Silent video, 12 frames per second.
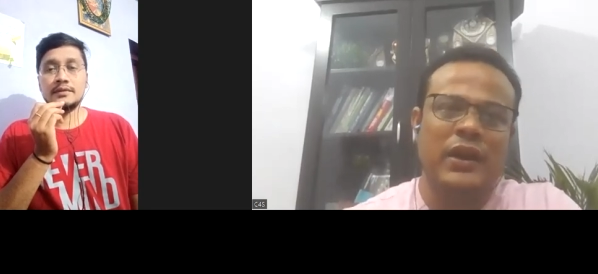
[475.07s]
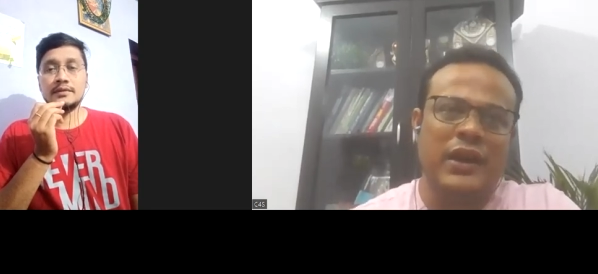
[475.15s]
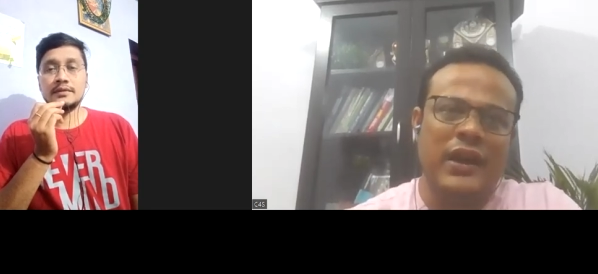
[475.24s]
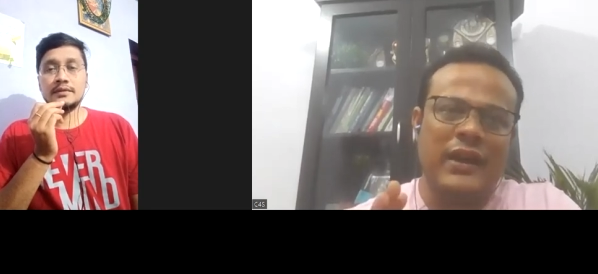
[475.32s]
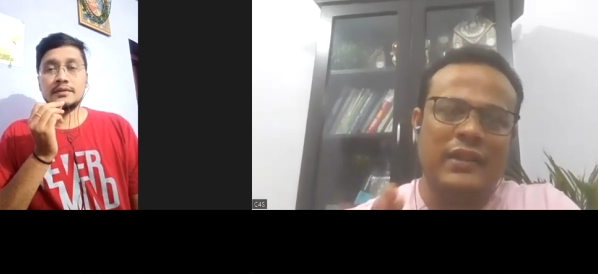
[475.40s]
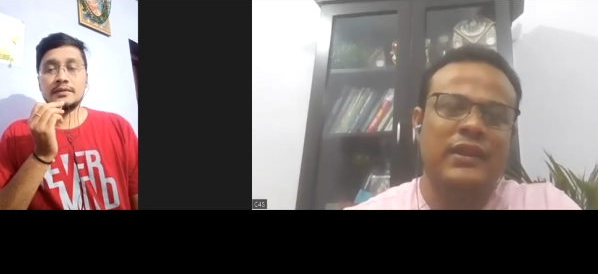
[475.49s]

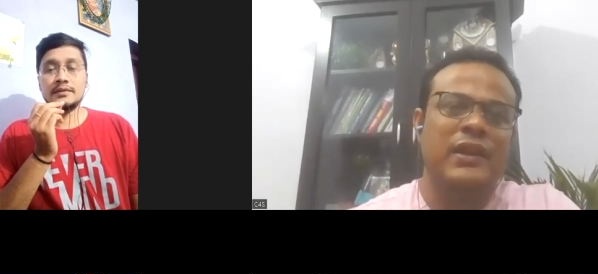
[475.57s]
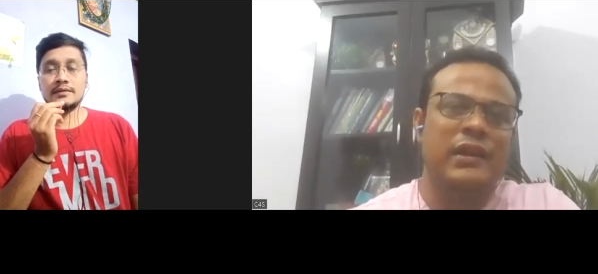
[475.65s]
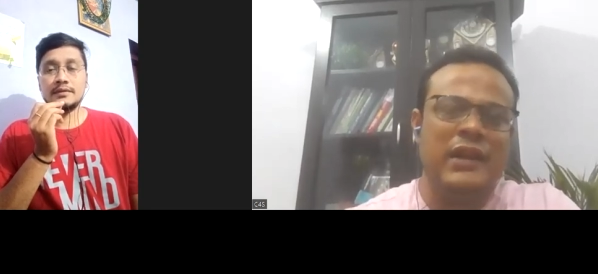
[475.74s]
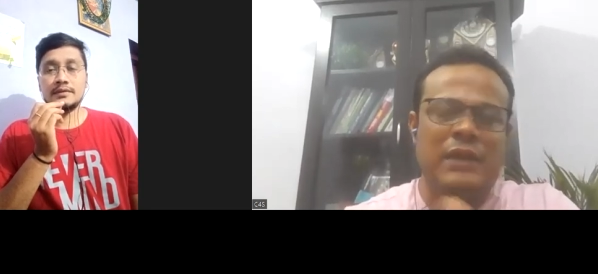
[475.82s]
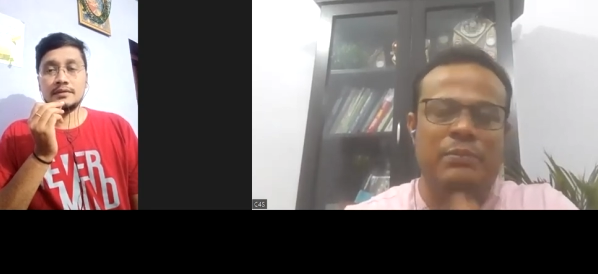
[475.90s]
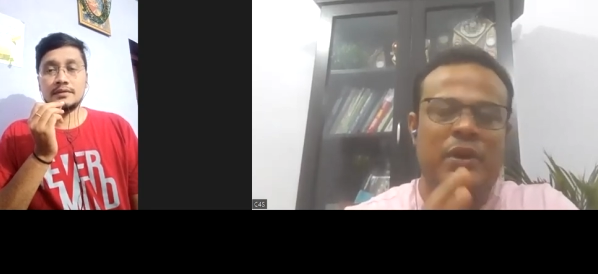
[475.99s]
Speaker 1: And I
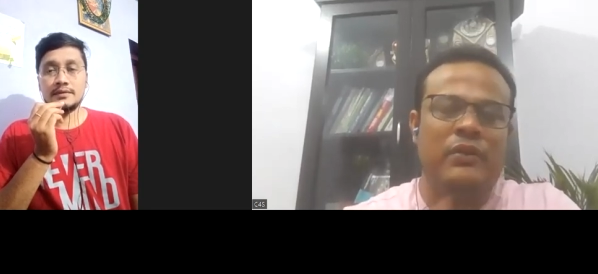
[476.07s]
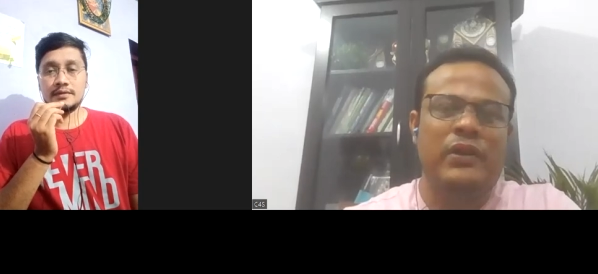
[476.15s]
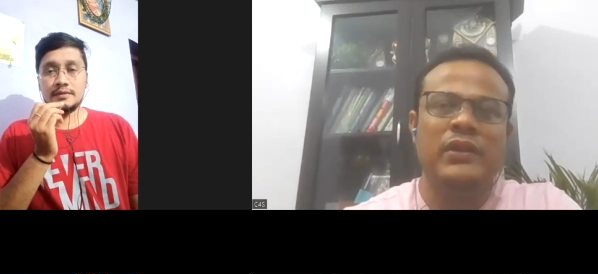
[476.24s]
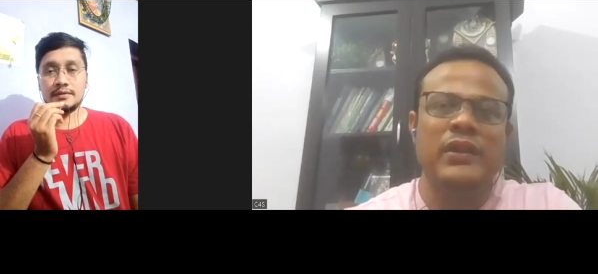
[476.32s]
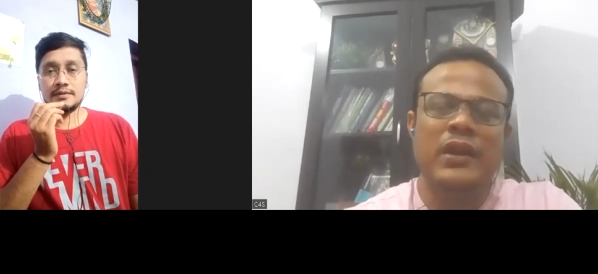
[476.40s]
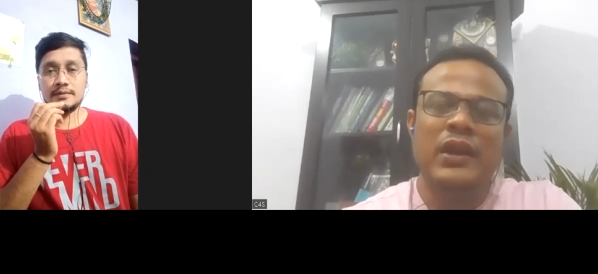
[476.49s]
think like
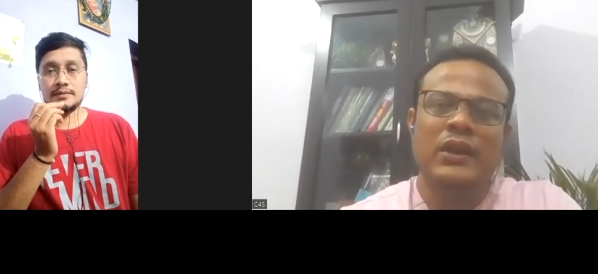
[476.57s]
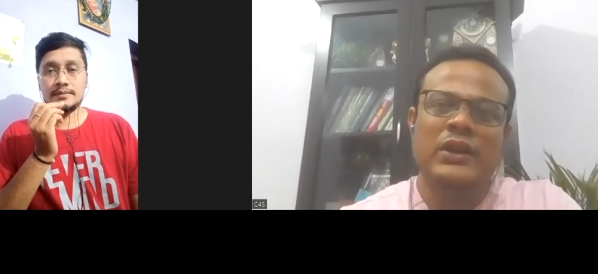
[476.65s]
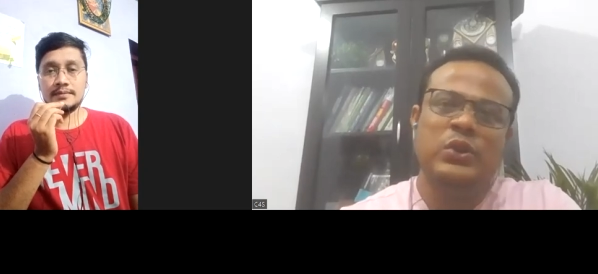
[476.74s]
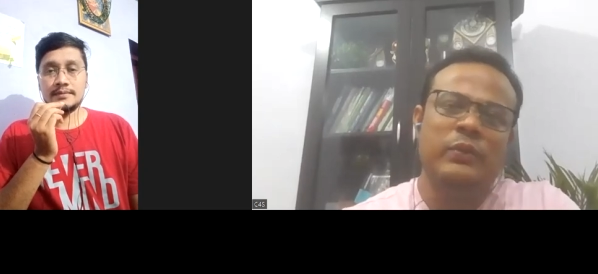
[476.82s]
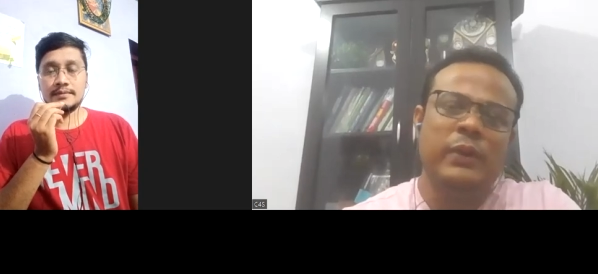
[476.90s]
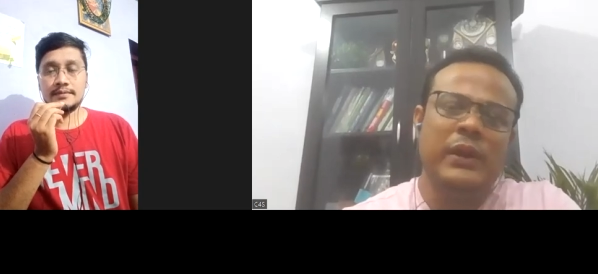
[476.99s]
Pawan,
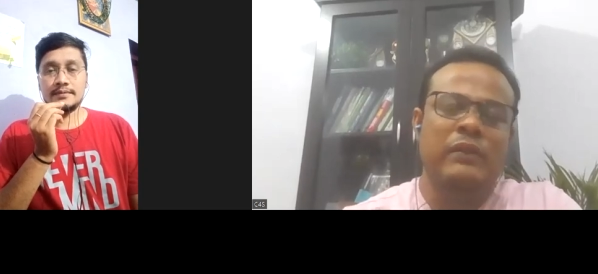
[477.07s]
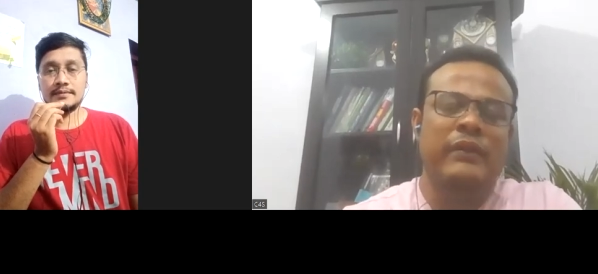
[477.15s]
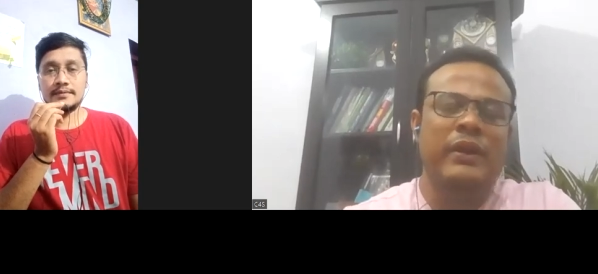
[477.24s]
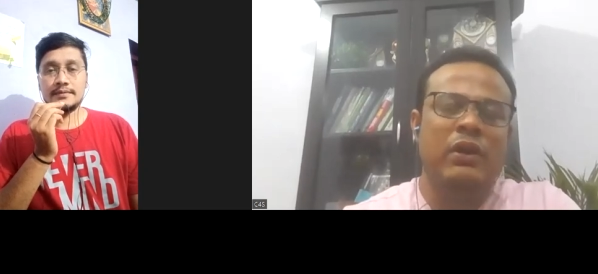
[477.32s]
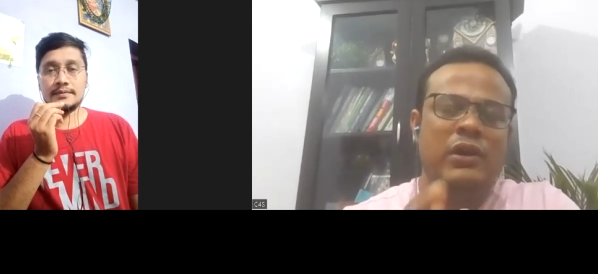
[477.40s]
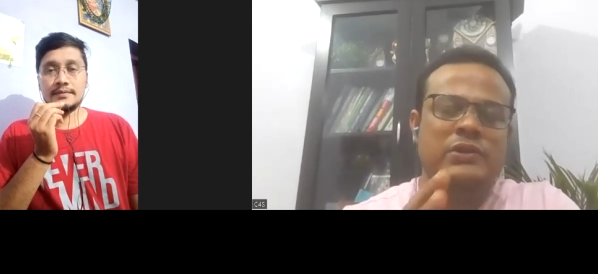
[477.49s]
you will
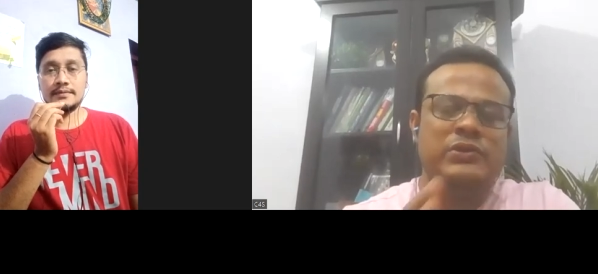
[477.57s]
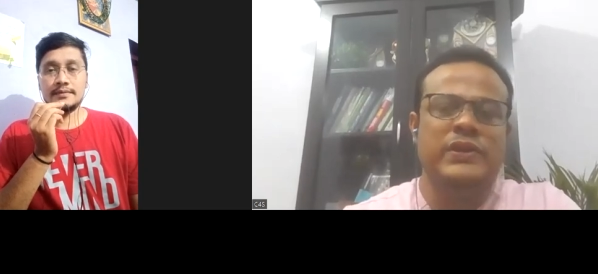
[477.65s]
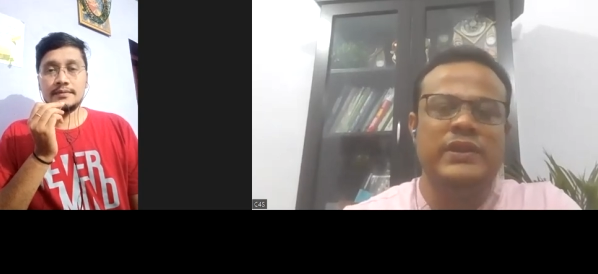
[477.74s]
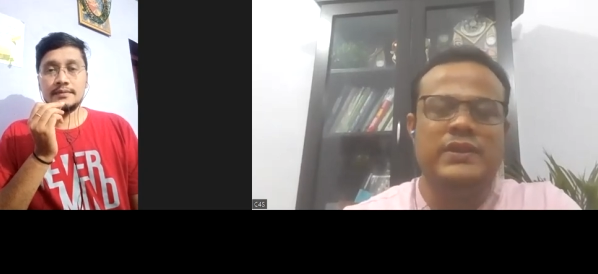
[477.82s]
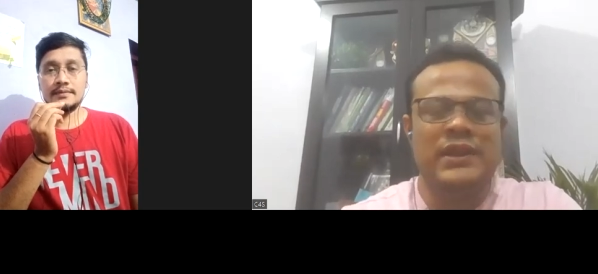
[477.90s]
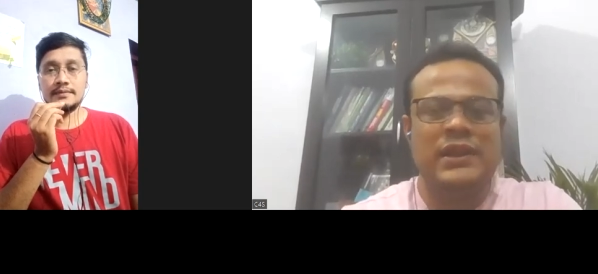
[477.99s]
be
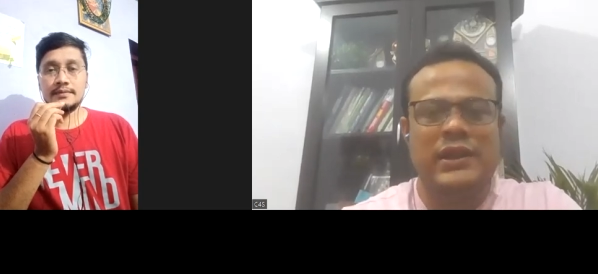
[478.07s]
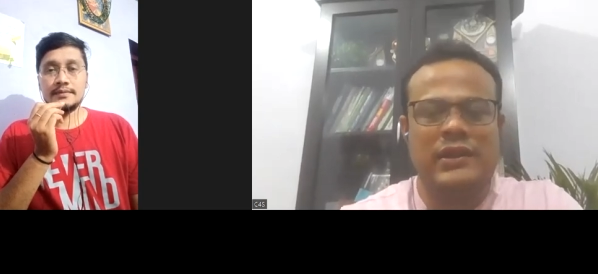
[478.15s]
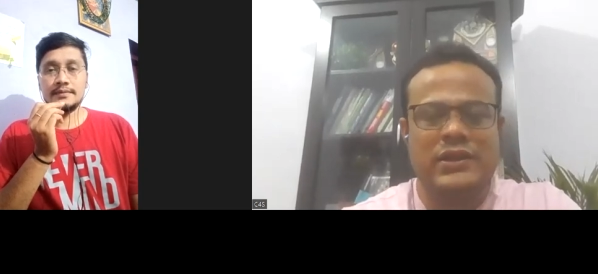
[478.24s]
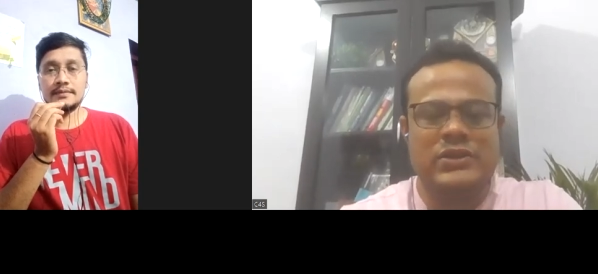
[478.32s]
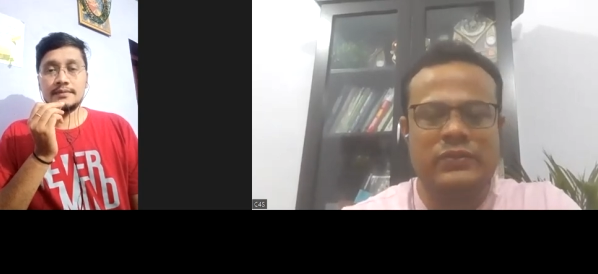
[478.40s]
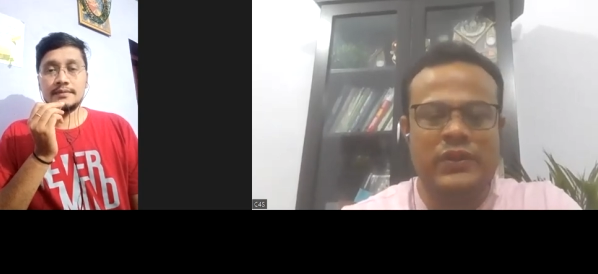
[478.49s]
also in the
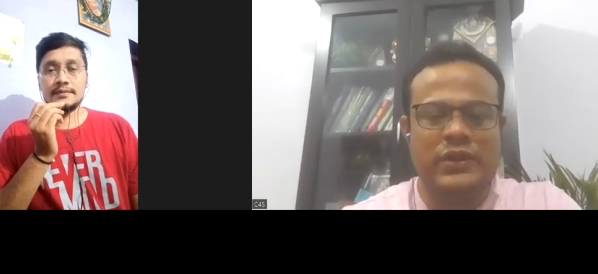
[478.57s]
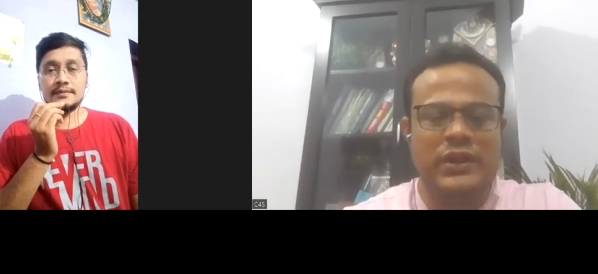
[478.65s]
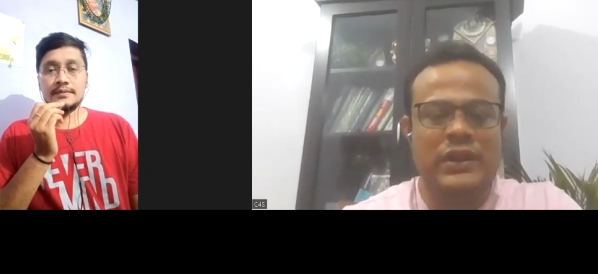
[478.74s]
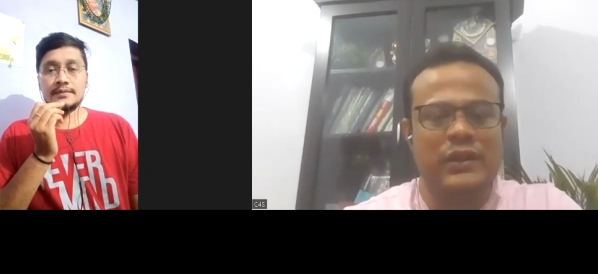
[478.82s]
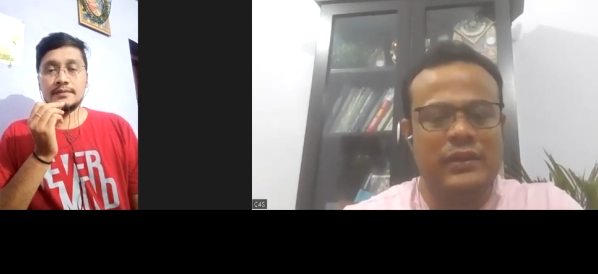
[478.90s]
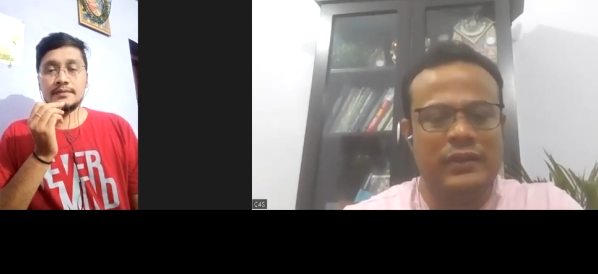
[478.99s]
select list
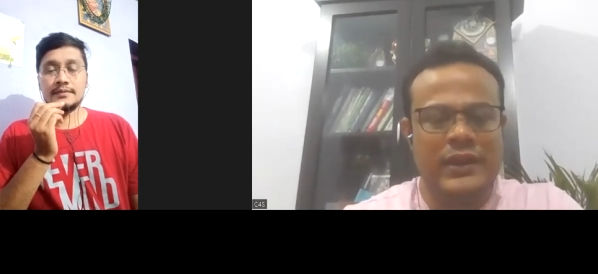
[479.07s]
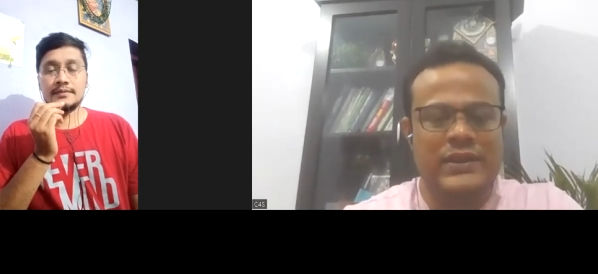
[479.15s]
for the